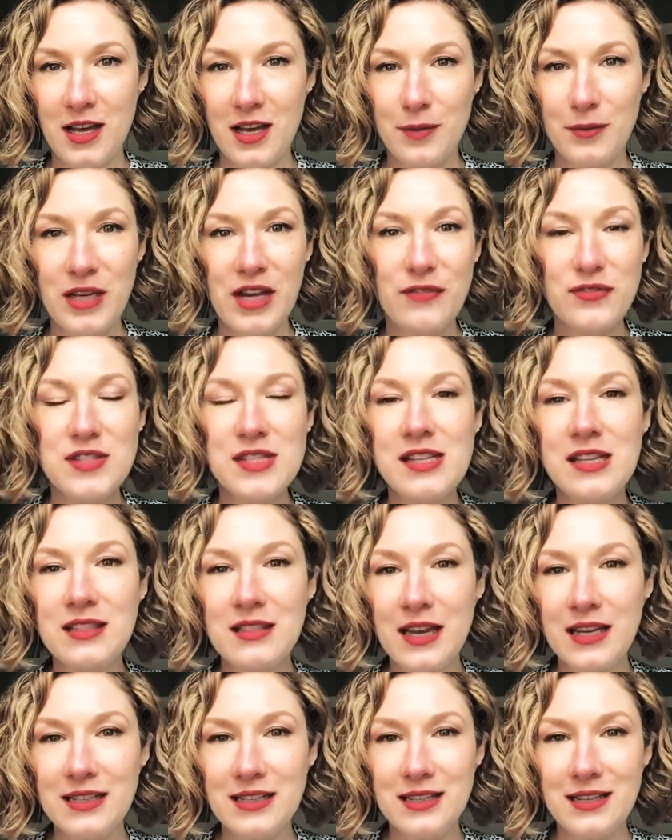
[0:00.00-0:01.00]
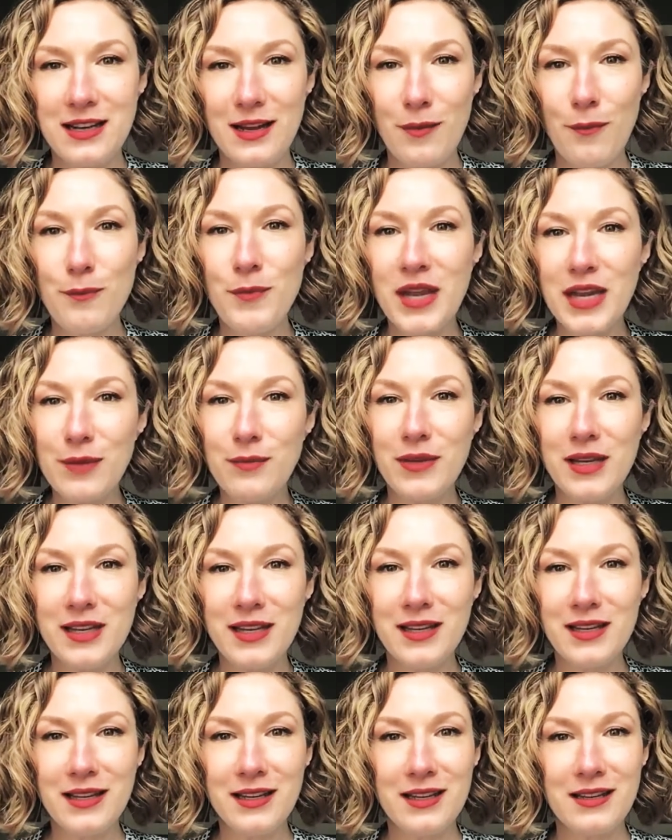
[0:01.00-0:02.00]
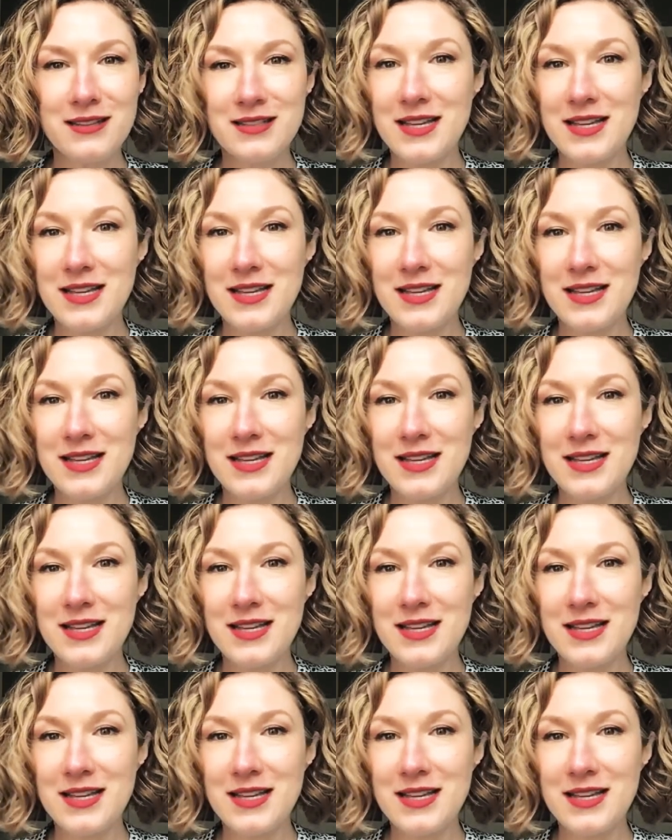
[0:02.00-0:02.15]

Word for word: i mean i've seen that many many